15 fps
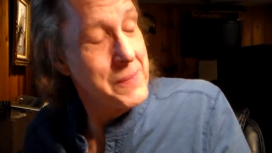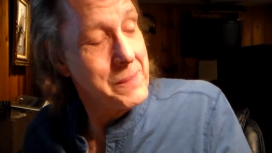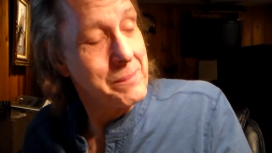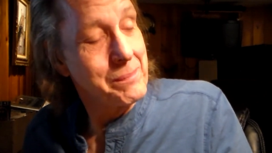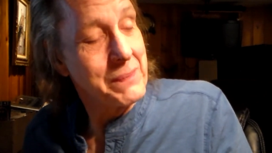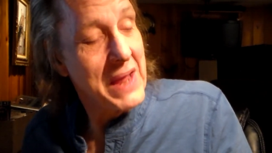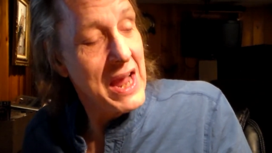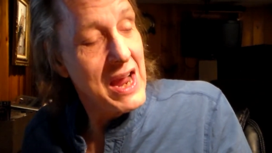
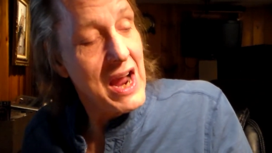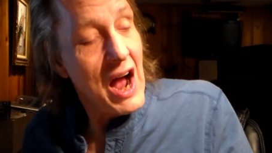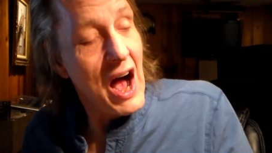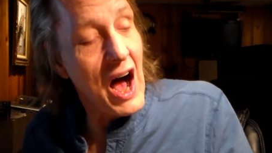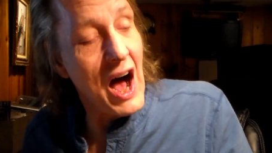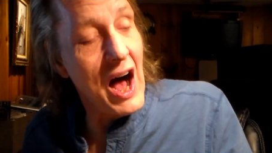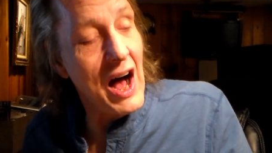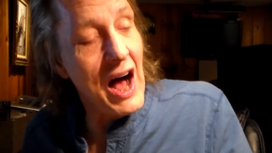
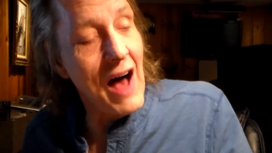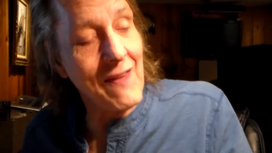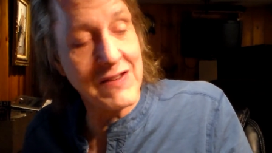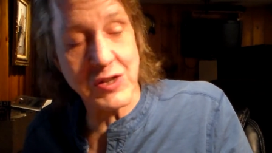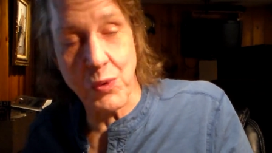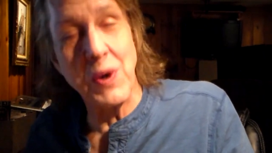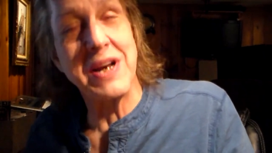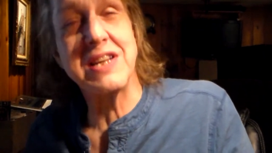Uh, on the
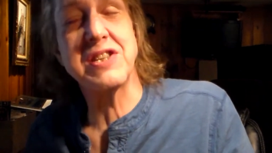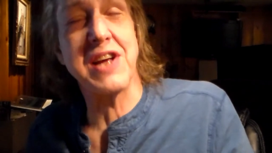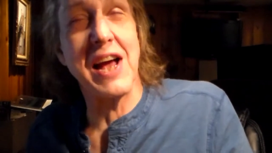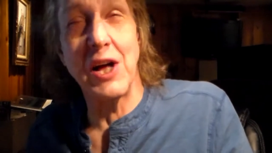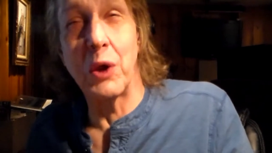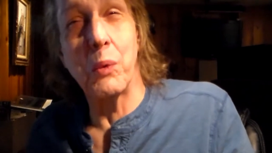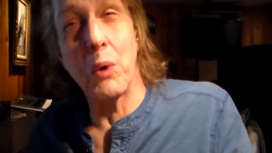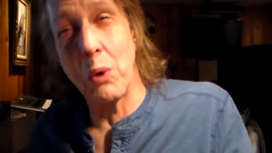squiddy
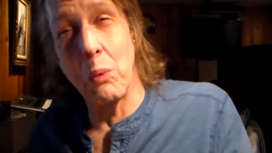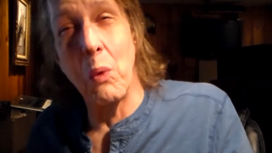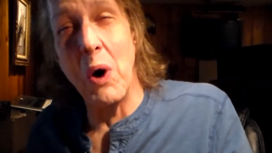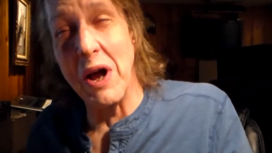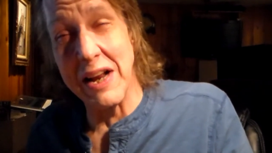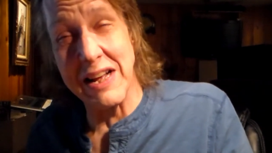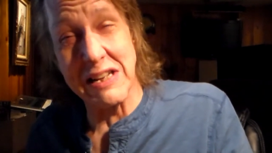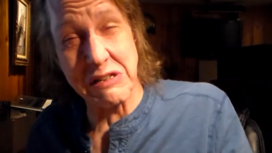scale, where
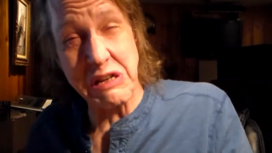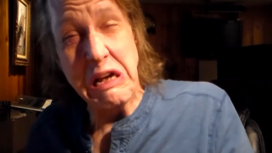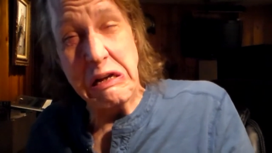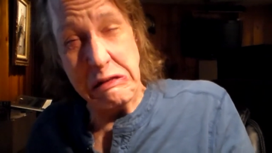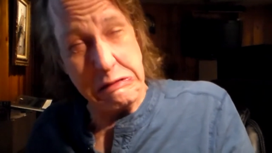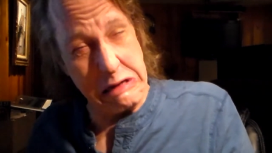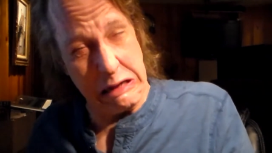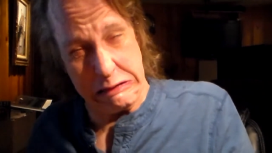1 is
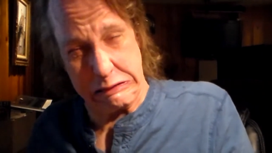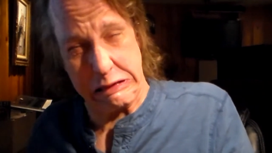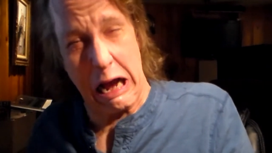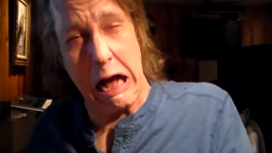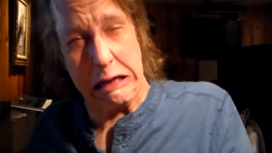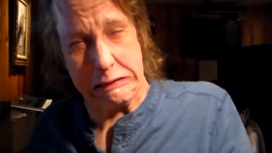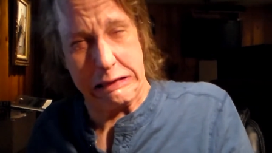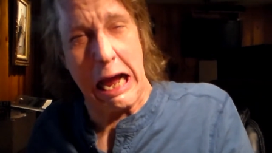
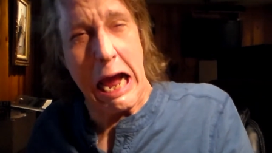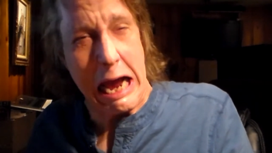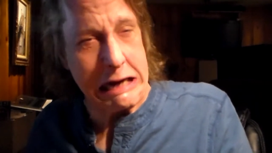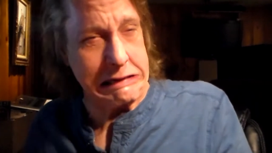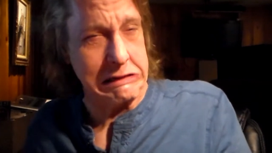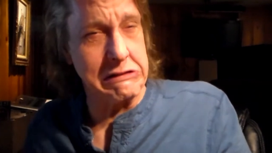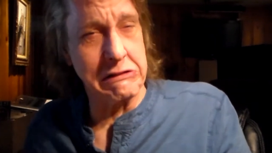disgusting,